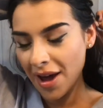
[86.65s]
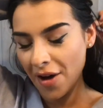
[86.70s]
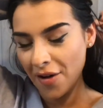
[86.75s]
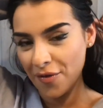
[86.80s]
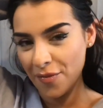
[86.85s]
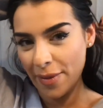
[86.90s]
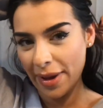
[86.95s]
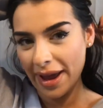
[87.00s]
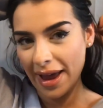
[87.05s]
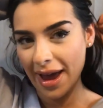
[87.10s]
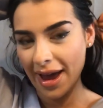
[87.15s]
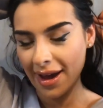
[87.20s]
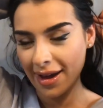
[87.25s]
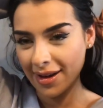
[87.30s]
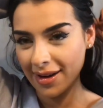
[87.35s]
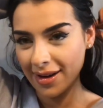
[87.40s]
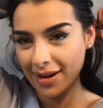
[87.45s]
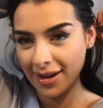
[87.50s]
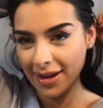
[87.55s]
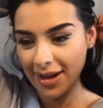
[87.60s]
of my
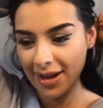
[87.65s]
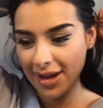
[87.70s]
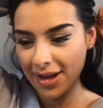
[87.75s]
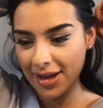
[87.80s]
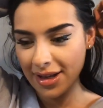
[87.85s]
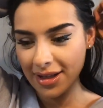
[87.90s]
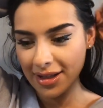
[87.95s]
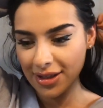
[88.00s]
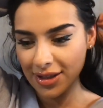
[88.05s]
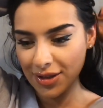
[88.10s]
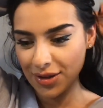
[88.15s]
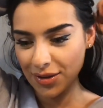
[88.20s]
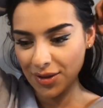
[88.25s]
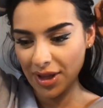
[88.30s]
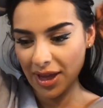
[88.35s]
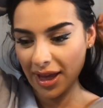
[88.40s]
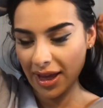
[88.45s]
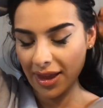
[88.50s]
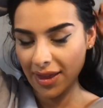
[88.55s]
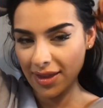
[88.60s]
head to
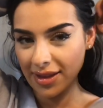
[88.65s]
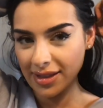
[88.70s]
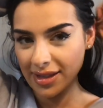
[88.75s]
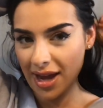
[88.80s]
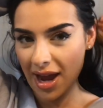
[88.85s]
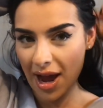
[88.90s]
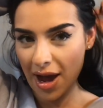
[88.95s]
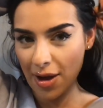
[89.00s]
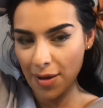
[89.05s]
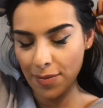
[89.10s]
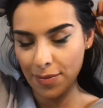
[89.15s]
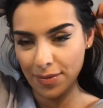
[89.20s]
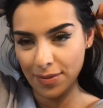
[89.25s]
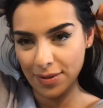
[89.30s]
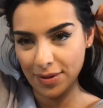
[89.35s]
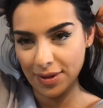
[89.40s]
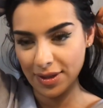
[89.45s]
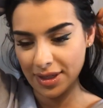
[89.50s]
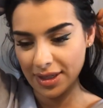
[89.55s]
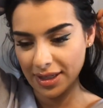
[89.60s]
like the top
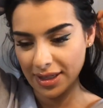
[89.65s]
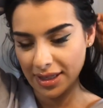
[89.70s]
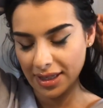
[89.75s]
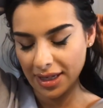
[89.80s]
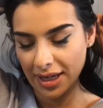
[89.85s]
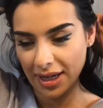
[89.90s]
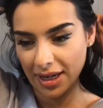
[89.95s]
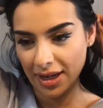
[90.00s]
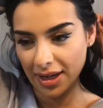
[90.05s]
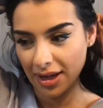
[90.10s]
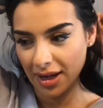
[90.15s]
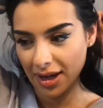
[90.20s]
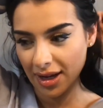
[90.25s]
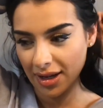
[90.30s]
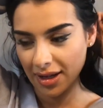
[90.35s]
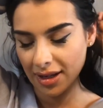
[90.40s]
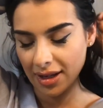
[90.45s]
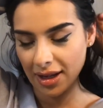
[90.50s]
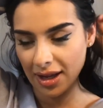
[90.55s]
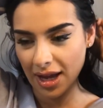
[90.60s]
to see
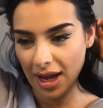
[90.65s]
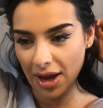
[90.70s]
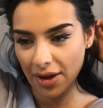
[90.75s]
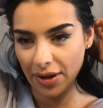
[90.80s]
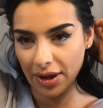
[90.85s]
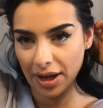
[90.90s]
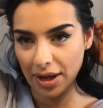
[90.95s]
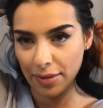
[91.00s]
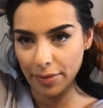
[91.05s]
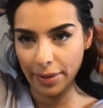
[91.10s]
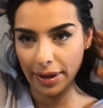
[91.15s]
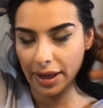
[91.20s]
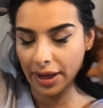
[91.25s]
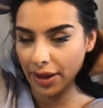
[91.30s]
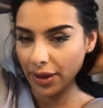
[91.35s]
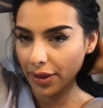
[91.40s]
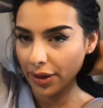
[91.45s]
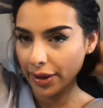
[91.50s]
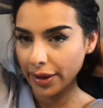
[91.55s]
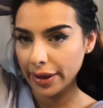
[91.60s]
how I can make
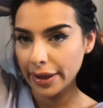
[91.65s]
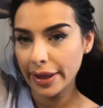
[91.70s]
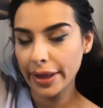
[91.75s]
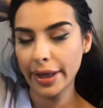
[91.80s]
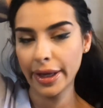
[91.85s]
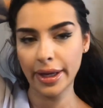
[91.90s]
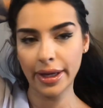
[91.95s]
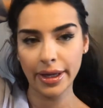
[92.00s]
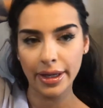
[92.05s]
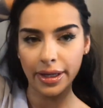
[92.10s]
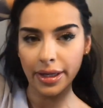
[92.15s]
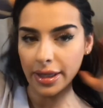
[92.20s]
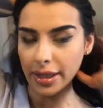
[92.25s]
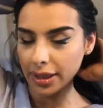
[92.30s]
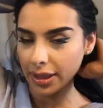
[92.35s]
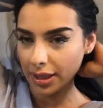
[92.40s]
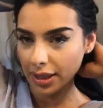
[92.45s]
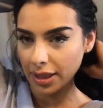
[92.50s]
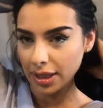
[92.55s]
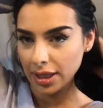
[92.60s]
it look good.
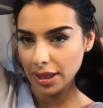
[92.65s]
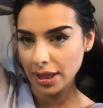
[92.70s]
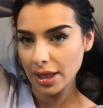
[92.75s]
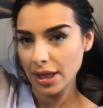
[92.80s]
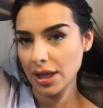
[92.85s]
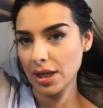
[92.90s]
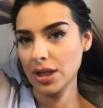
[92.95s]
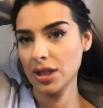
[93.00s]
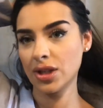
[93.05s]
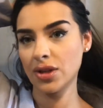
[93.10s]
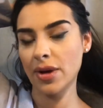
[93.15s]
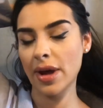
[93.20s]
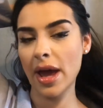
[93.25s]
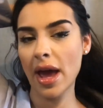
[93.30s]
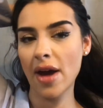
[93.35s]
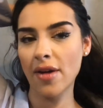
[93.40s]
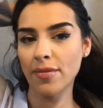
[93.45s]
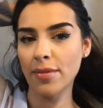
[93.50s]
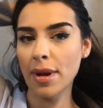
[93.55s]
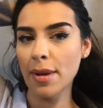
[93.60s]
So I
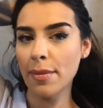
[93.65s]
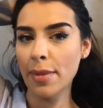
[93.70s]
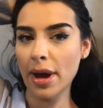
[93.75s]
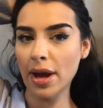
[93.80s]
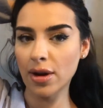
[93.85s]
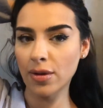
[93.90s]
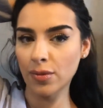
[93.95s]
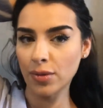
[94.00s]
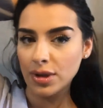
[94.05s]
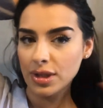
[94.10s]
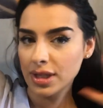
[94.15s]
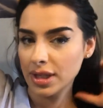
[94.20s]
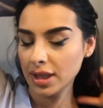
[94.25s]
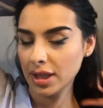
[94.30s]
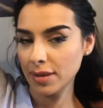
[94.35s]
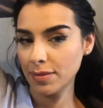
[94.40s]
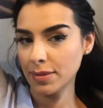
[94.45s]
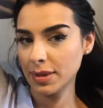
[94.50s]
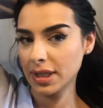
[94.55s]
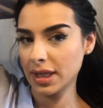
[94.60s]
have my bottom ones
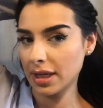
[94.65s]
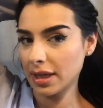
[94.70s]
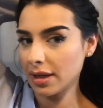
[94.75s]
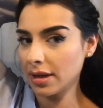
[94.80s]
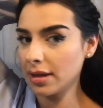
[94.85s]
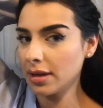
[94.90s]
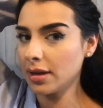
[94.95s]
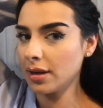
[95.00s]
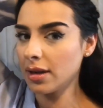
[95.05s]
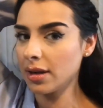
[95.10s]
clipped in.